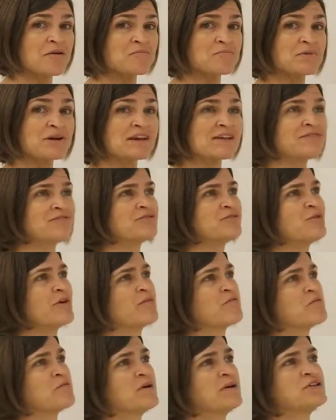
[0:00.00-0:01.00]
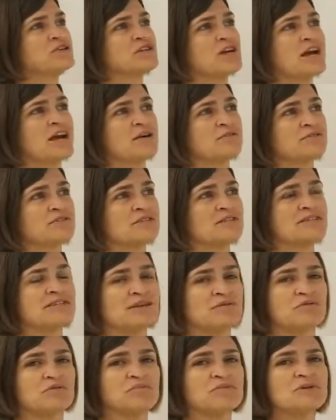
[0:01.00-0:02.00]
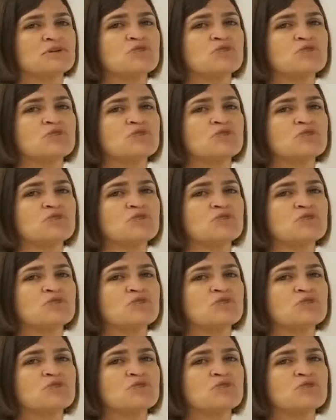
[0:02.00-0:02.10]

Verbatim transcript: But if you have a bunch of houses, they would be